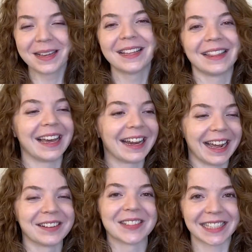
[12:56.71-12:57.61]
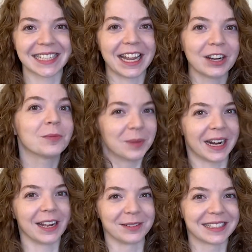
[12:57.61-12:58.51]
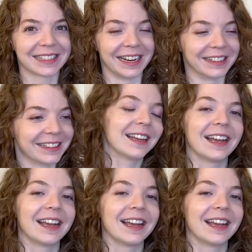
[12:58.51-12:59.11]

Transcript: that I was scared, but I was scared.